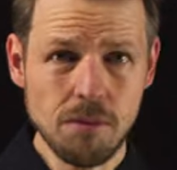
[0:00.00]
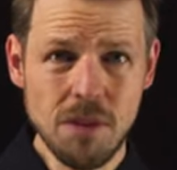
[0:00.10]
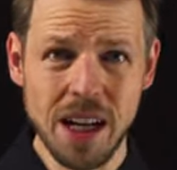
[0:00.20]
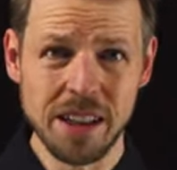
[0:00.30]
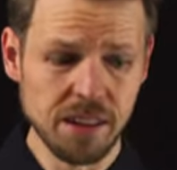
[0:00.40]

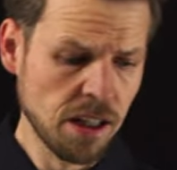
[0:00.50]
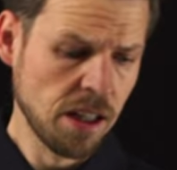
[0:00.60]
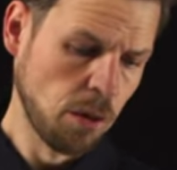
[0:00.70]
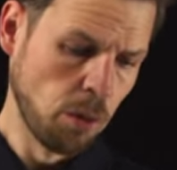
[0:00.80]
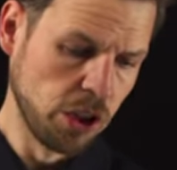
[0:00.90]
And
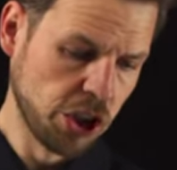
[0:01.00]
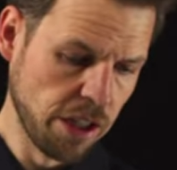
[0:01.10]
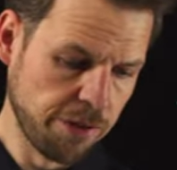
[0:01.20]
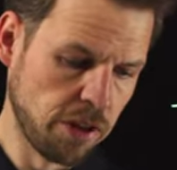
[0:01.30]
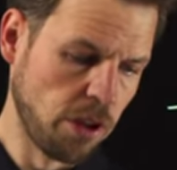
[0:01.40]
we
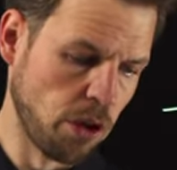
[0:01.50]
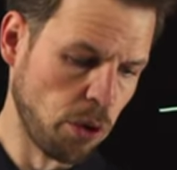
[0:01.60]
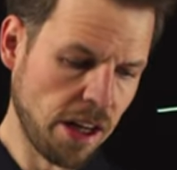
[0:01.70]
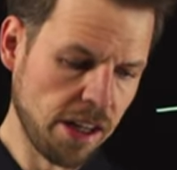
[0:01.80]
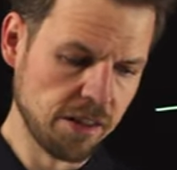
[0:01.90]
shift the
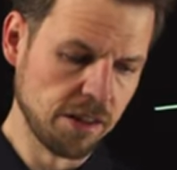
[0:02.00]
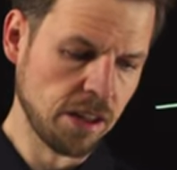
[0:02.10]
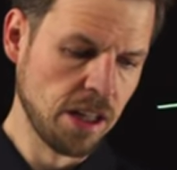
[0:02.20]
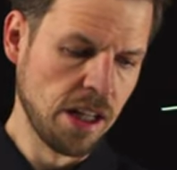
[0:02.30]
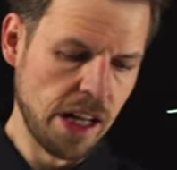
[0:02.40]
horizon
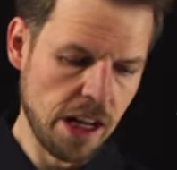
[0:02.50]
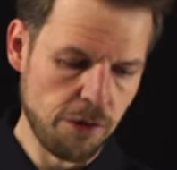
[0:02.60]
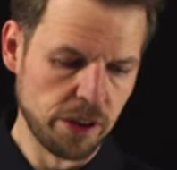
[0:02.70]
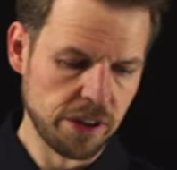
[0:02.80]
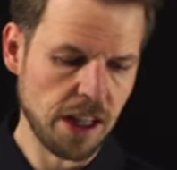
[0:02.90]

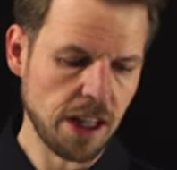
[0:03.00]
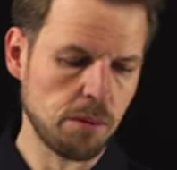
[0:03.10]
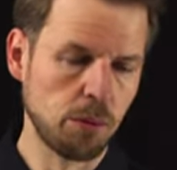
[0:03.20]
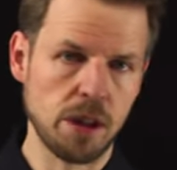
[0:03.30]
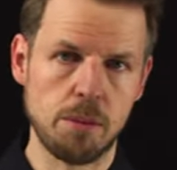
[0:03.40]
every time
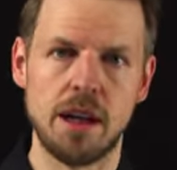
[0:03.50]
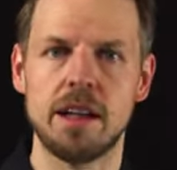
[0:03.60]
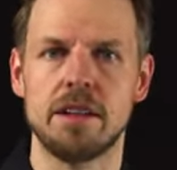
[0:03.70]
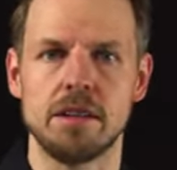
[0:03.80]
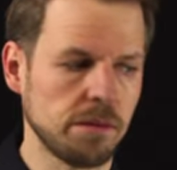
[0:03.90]
we apply
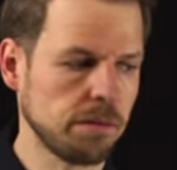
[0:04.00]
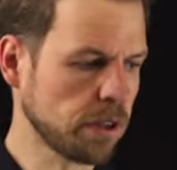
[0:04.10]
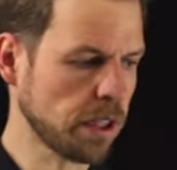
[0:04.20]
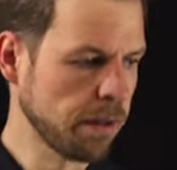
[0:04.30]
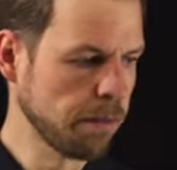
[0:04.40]
this,
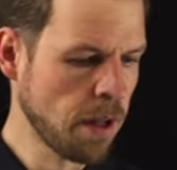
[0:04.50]
okay?